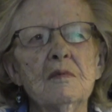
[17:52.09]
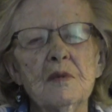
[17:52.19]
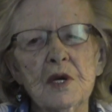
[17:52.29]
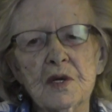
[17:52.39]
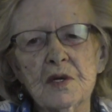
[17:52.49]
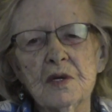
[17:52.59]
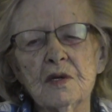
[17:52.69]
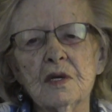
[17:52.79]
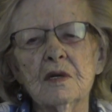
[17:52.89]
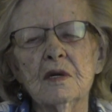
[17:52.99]

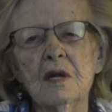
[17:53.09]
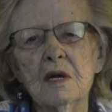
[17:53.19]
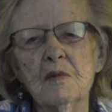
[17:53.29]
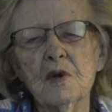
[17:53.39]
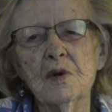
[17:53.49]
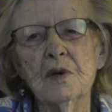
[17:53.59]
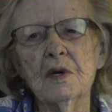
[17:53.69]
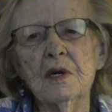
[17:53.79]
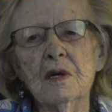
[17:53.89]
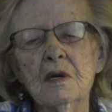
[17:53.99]
business in the neighborhood.